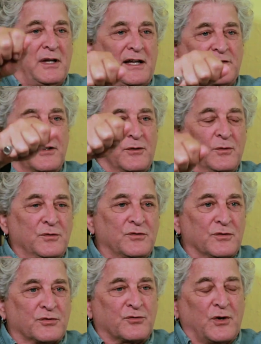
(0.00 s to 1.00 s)
a
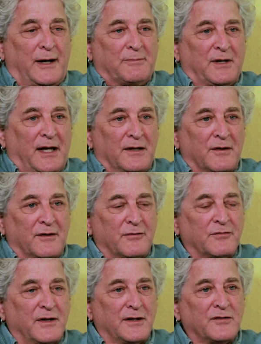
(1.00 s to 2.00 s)
plastic rooster strapped
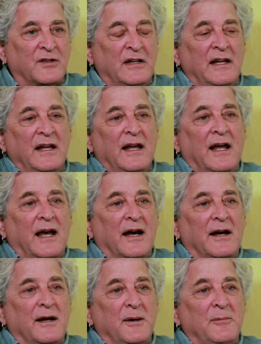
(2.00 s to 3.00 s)
onto the fence.
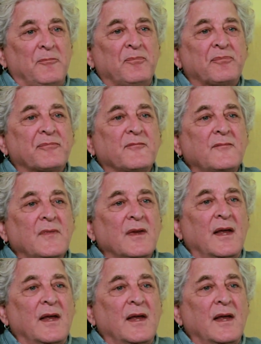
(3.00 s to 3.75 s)
Um,